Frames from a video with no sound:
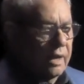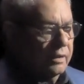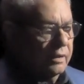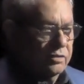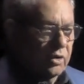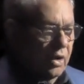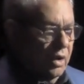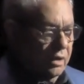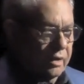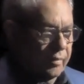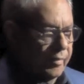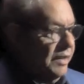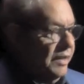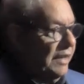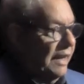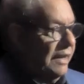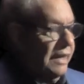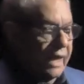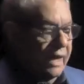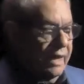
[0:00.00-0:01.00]
talk to me.
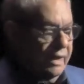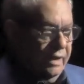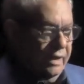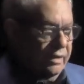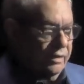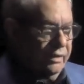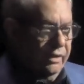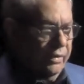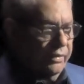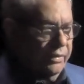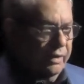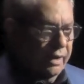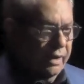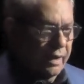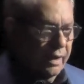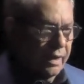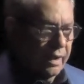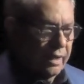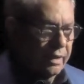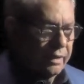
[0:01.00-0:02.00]
They can't hear you.
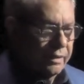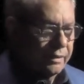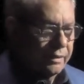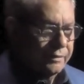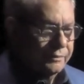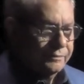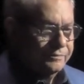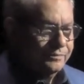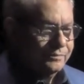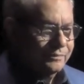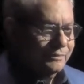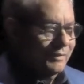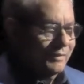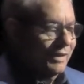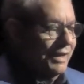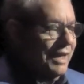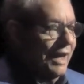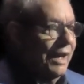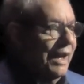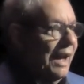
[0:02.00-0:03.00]

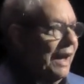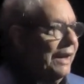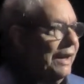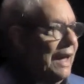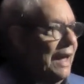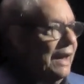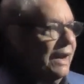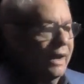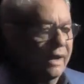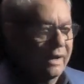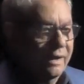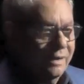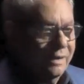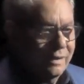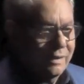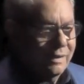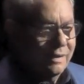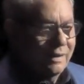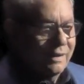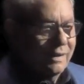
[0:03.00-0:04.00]
Okay.
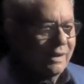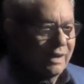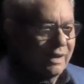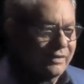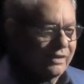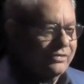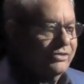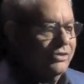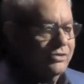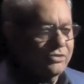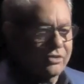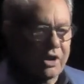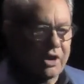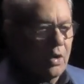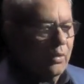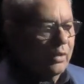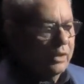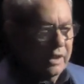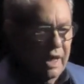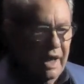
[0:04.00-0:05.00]
This is
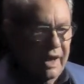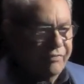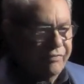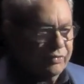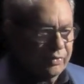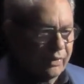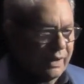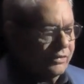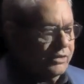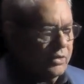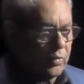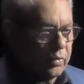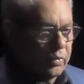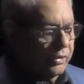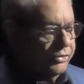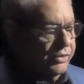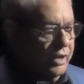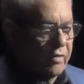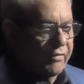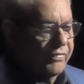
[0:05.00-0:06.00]
going live throughout the
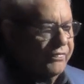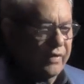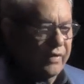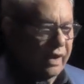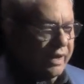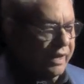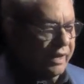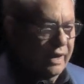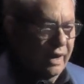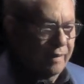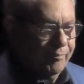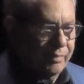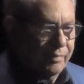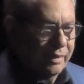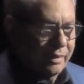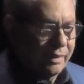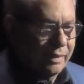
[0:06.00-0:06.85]
world. Don't fuck it up.